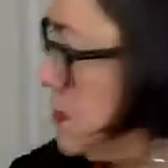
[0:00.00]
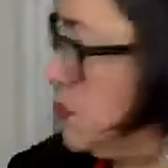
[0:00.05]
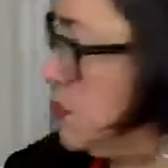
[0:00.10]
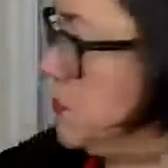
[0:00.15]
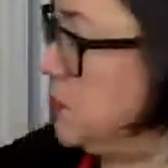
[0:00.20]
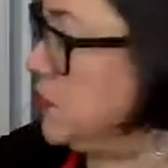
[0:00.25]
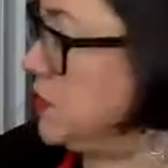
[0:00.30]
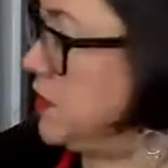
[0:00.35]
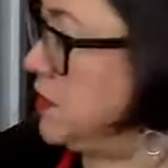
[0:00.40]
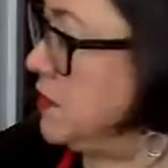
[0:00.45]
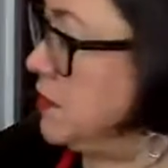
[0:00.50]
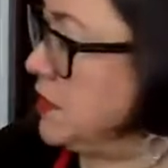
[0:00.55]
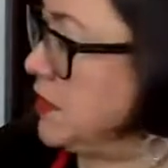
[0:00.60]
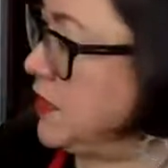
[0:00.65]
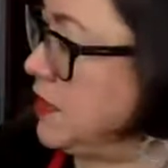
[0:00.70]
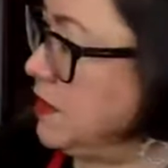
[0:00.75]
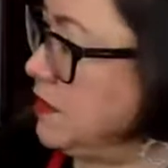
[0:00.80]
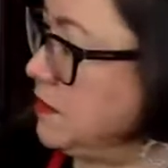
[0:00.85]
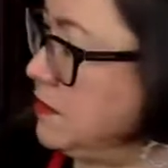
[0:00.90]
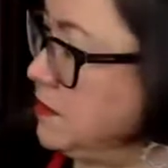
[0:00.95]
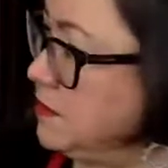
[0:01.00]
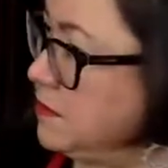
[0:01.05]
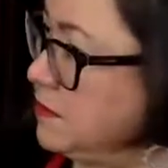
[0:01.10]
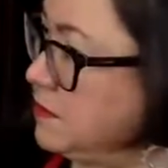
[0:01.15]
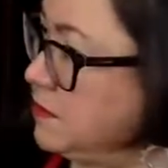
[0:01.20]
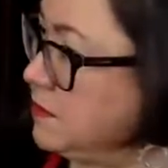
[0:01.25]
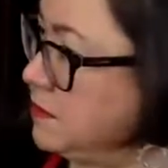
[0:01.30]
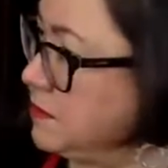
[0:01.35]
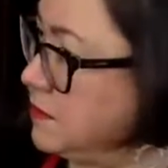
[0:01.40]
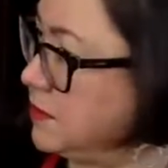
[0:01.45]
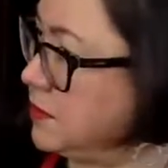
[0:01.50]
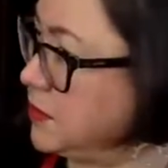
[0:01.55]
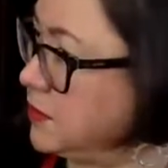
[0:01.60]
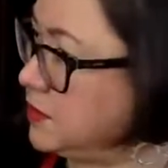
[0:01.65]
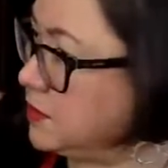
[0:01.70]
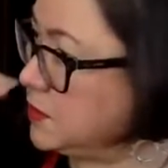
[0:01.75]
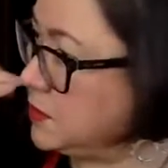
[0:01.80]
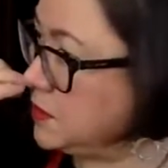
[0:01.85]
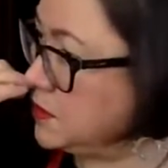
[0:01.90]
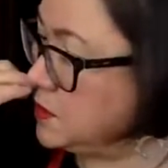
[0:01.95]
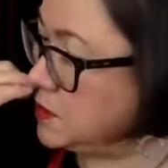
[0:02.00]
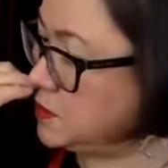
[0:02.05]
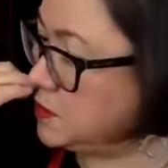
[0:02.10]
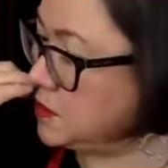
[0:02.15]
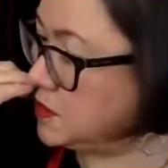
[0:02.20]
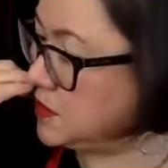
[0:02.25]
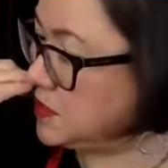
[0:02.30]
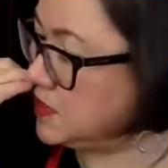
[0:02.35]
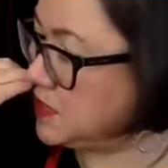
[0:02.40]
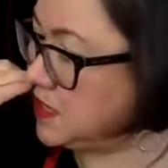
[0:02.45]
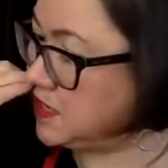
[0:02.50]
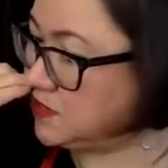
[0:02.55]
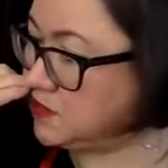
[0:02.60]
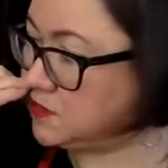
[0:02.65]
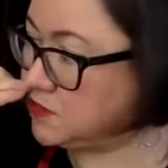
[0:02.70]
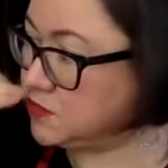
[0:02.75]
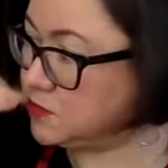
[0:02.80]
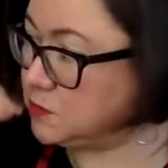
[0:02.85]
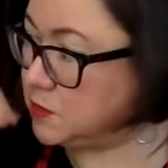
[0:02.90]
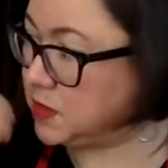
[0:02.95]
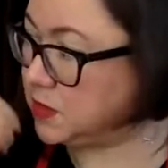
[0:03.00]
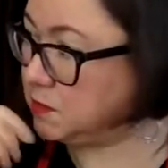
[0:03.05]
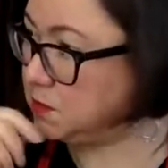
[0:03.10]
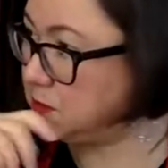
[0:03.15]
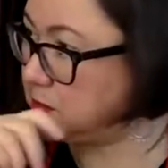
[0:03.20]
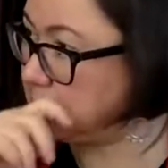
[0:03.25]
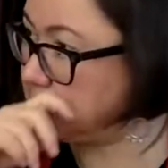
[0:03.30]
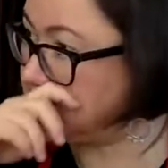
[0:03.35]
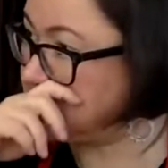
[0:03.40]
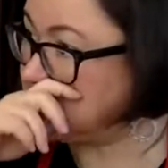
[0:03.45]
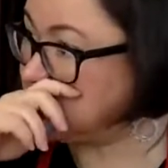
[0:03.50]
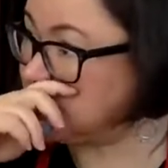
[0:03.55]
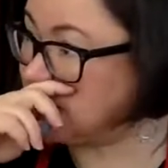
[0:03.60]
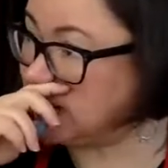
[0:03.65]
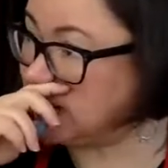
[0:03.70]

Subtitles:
over there, Cal? You know, the 2 containers of paint pens?